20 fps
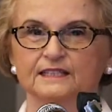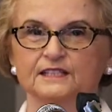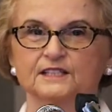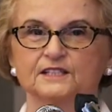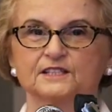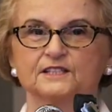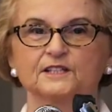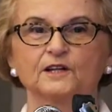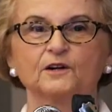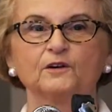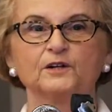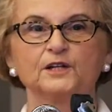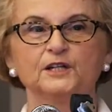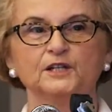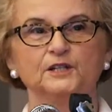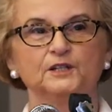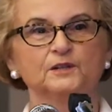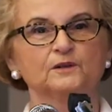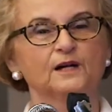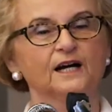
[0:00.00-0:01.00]
So
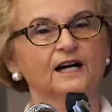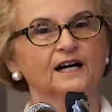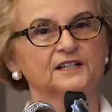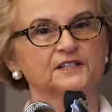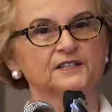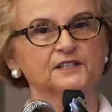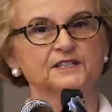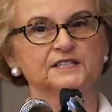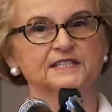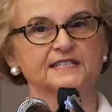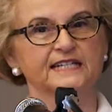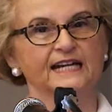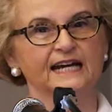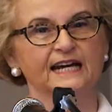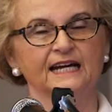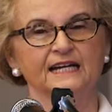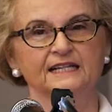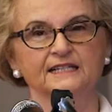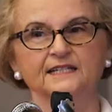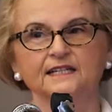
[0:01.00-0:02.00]
you
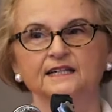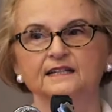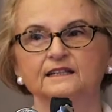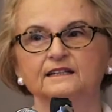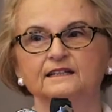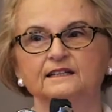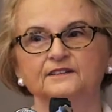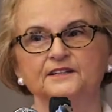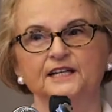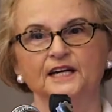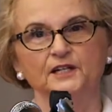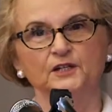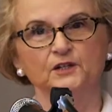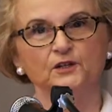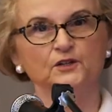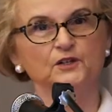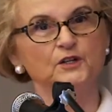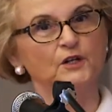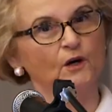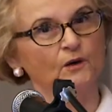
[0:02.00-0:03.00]
understand that
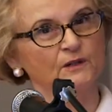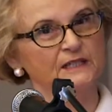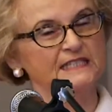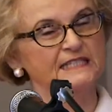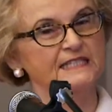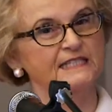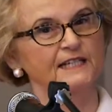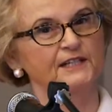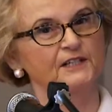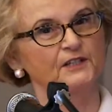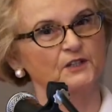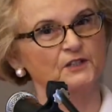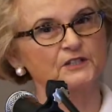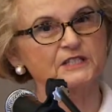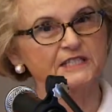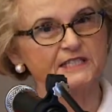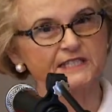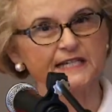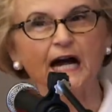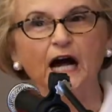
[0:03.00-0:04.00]
you're noticing
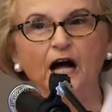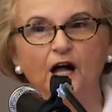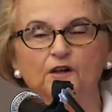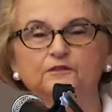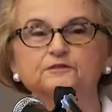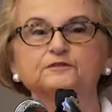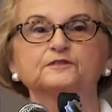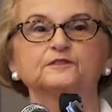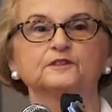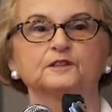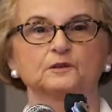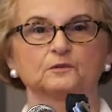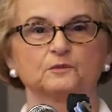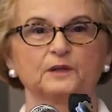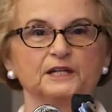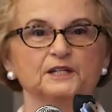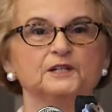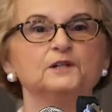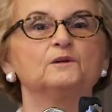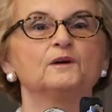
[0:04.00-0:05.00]
yourself
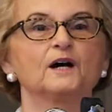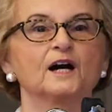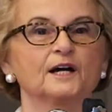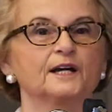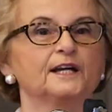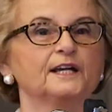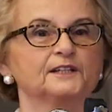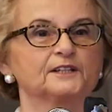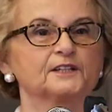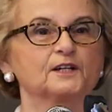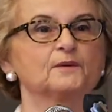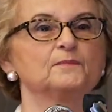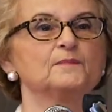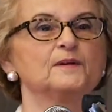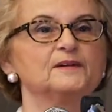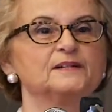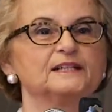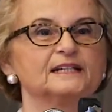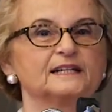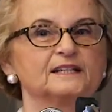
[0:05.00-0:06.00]
when you are in
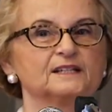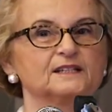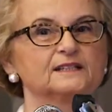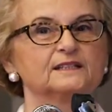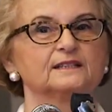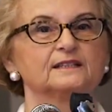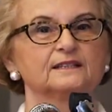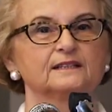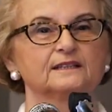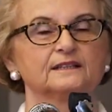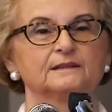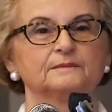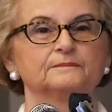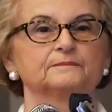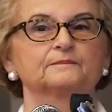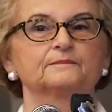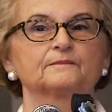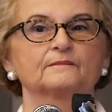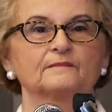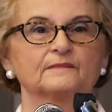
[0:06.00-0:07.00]
community
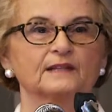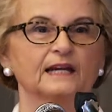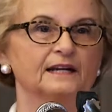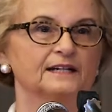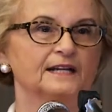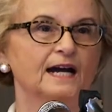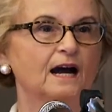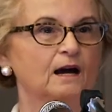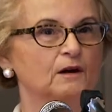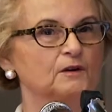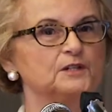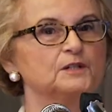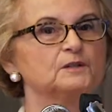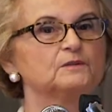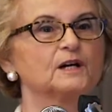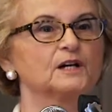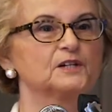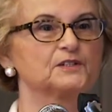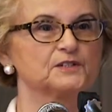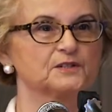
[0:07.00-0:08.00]
and how you
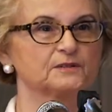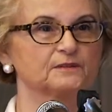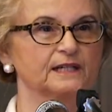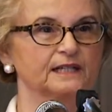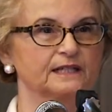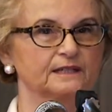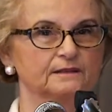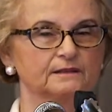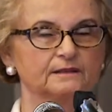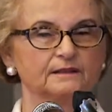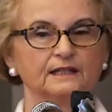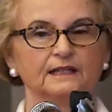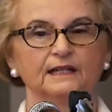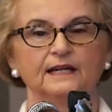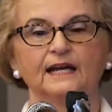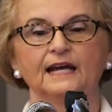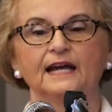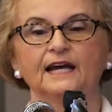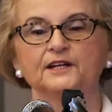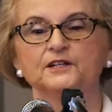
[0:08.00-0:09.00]
are doing,
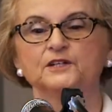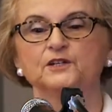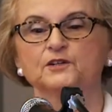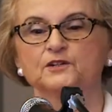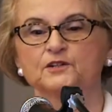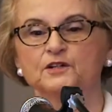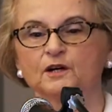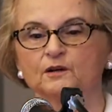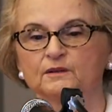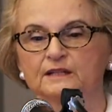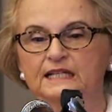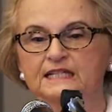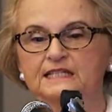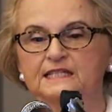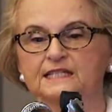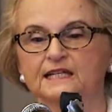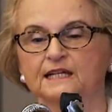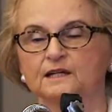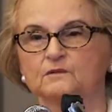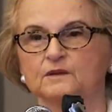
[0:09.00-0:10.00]
and you're
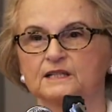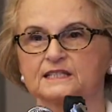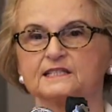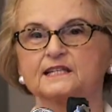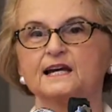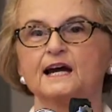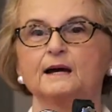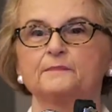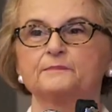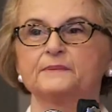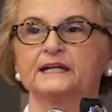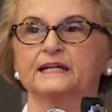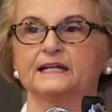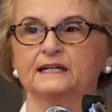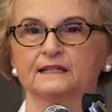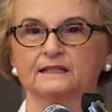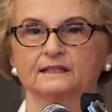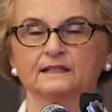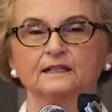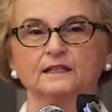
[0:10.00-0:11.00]
noticing what's
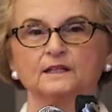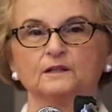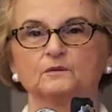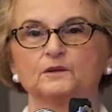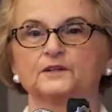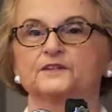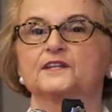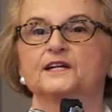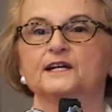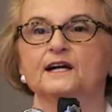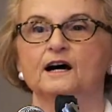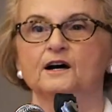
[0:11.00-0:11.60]
happening with the